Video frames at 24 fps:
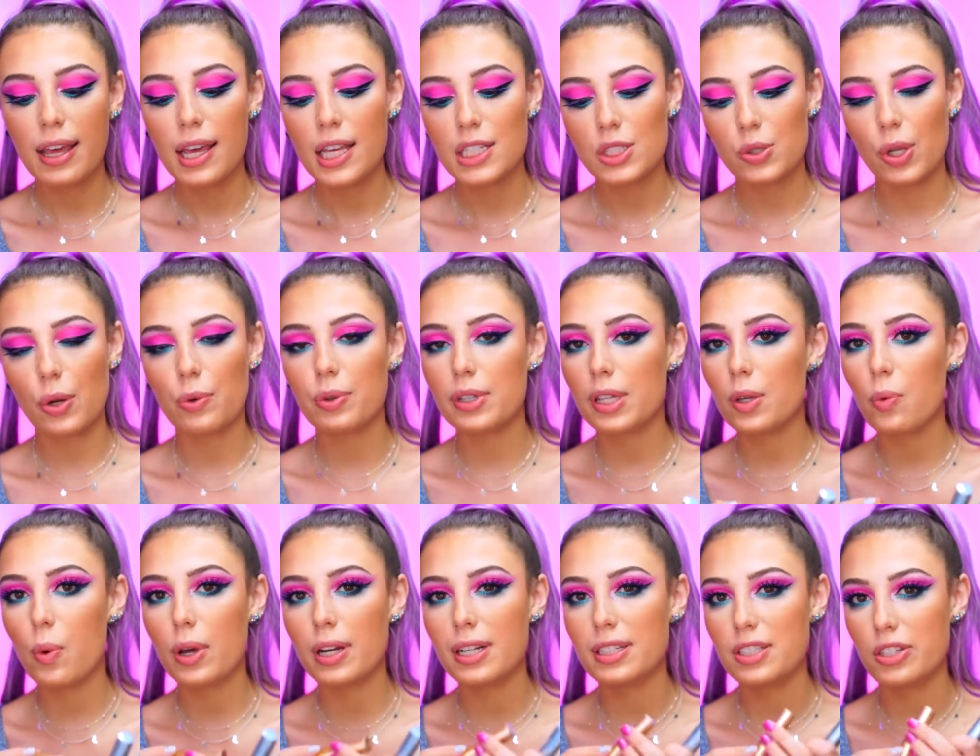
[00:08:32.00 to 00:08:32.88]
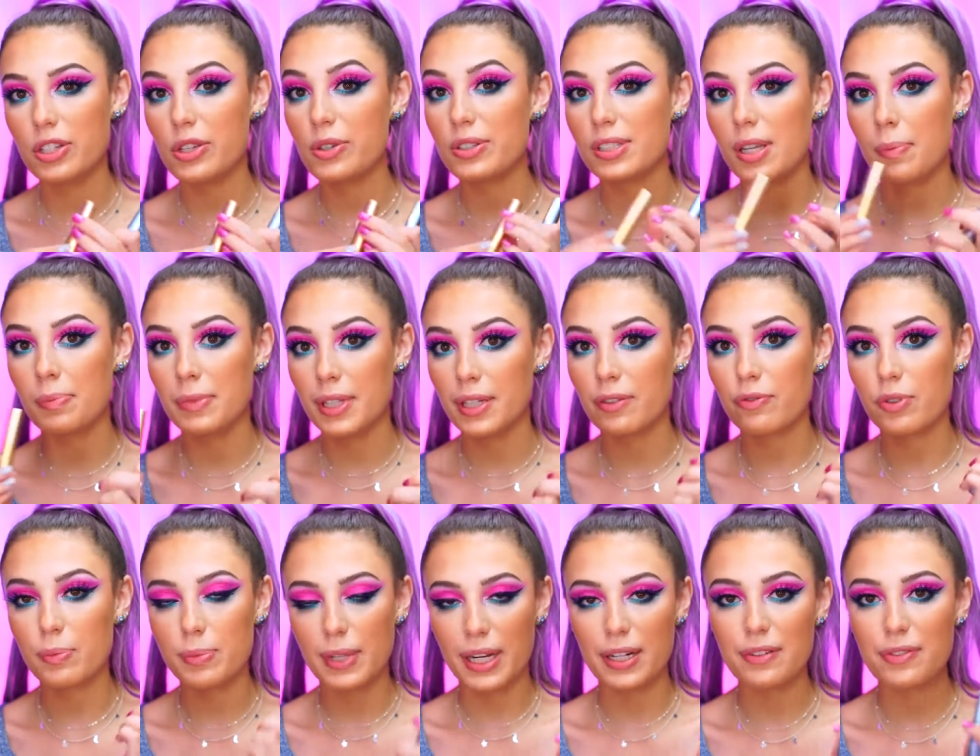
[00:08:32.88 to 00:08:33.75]
So I really wanted to use something
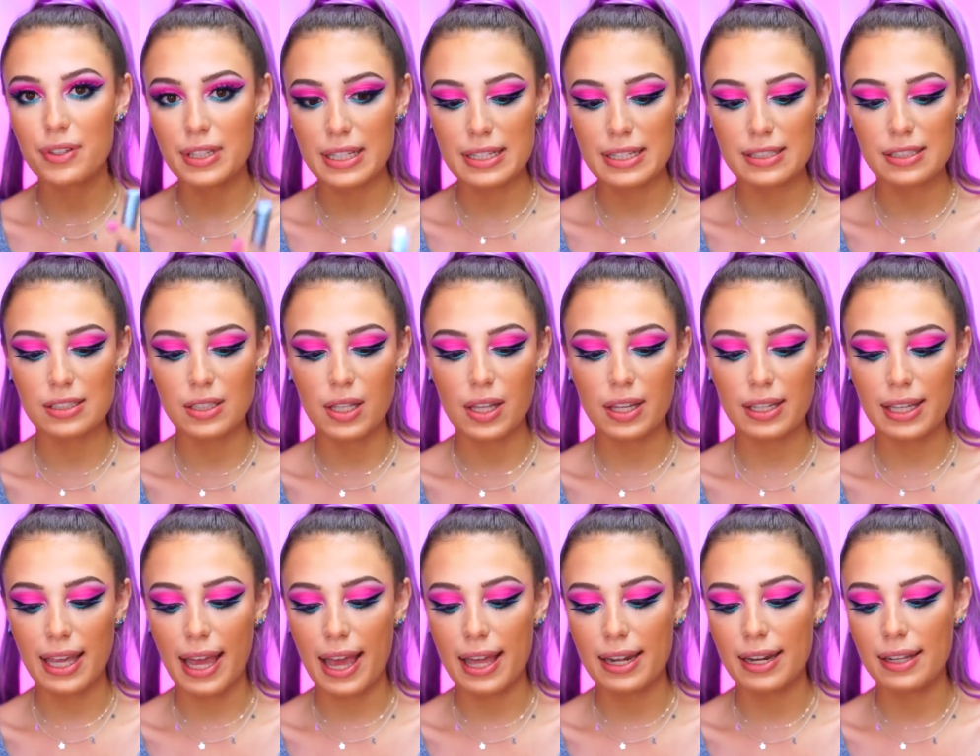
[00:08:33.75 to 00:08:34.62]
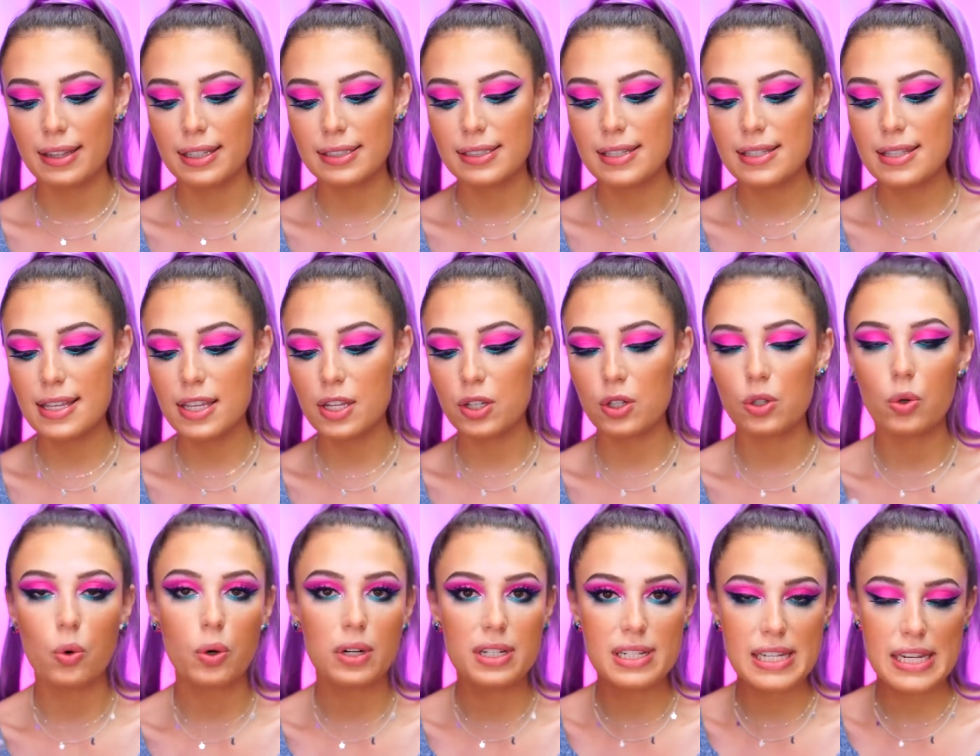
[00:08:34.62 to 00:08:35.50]
from there for this look and this is the
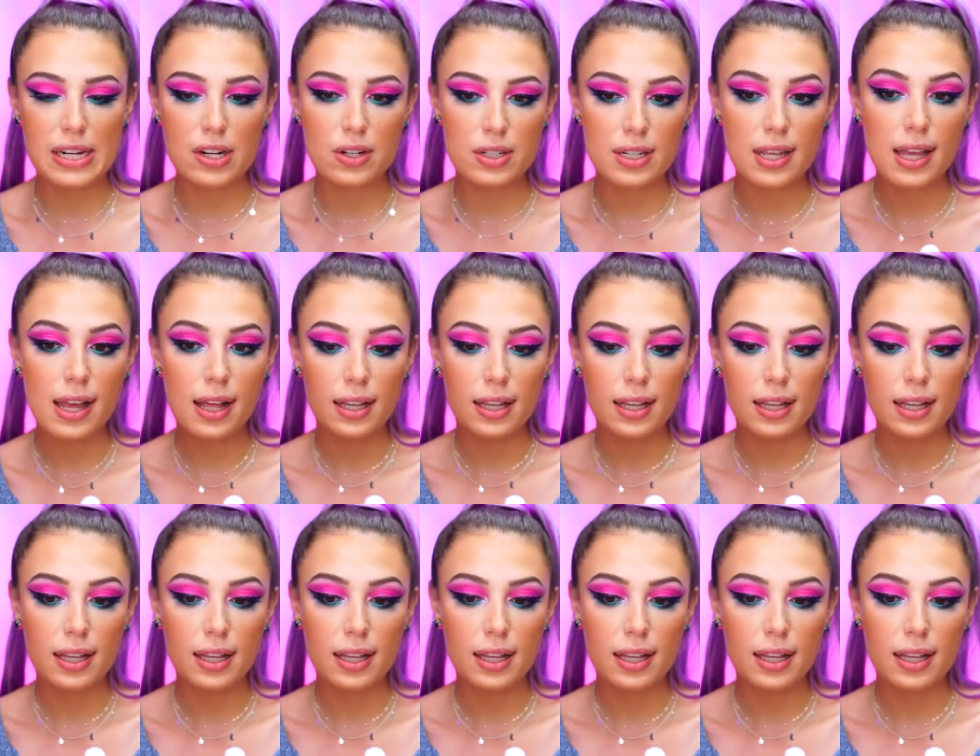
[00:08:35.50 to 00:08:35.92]
Unicorn Tears